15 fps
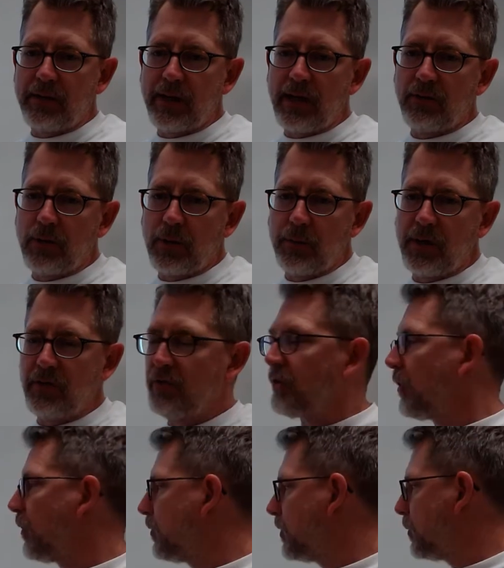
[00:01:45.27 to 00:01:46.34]
and that's what I'm gonna
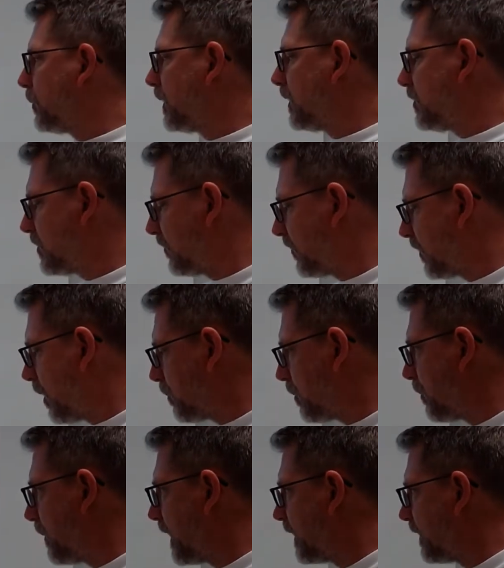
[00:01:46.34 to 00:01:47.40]
show you in just a couple
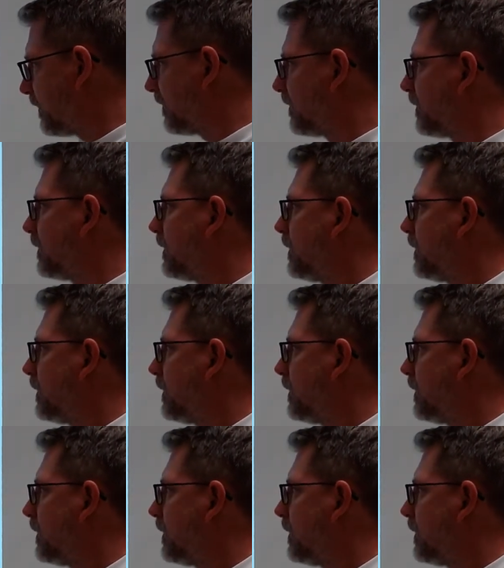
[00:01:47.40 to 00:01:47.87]
minutes.